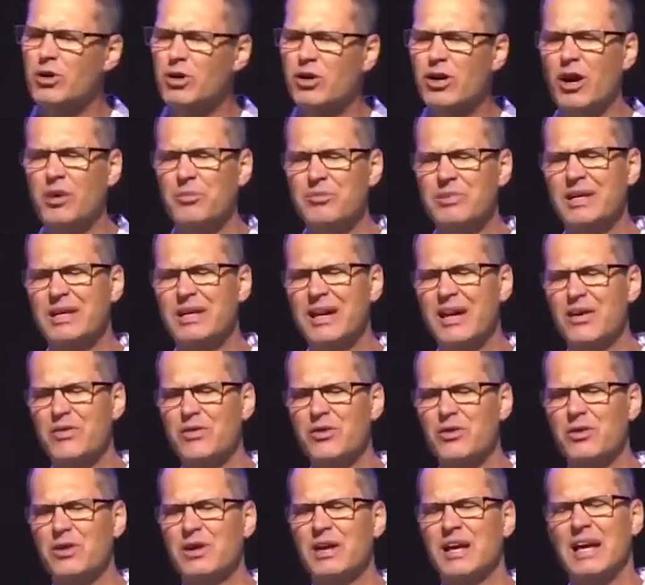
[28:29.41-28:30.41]
come
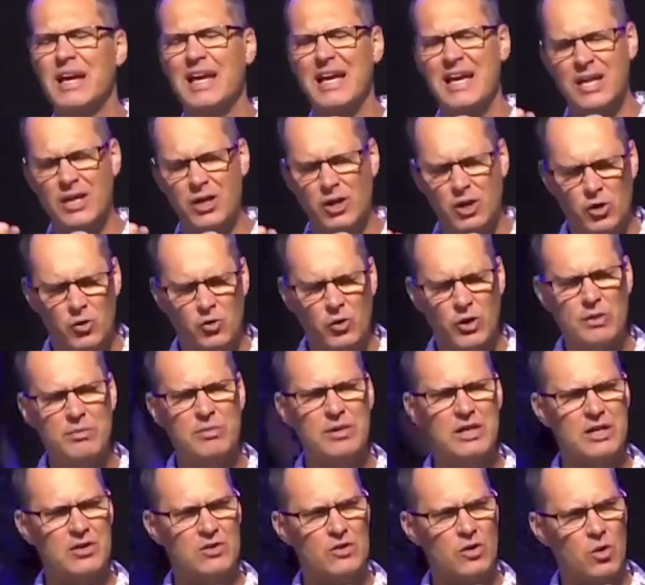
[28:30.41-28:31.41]
together in agreement
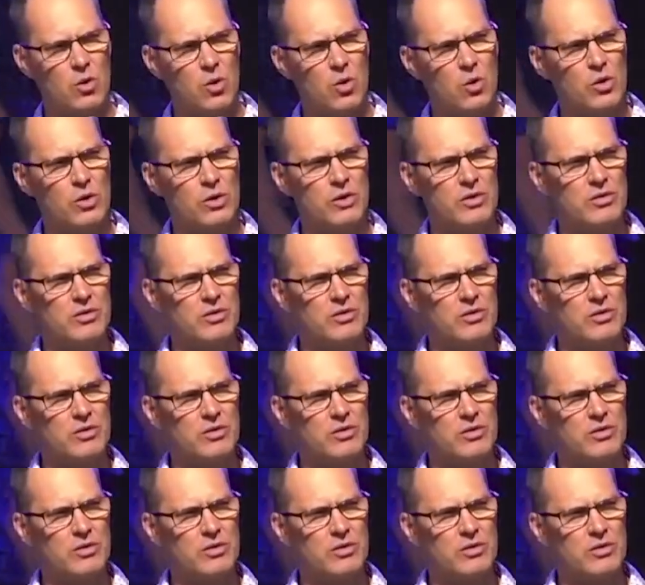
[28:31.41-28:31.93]
in the Lord.